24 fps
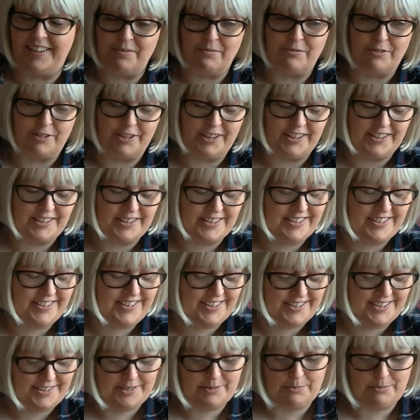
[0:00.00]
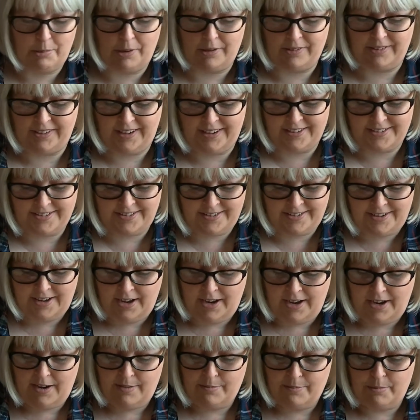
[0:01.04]
for this podcast.
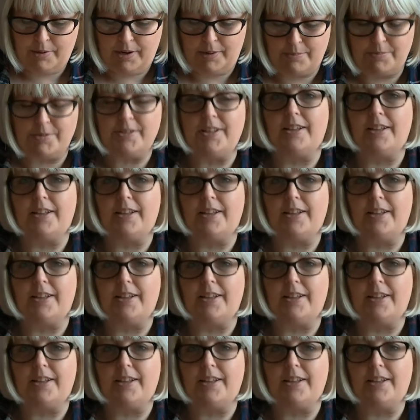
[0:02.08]
Perhaps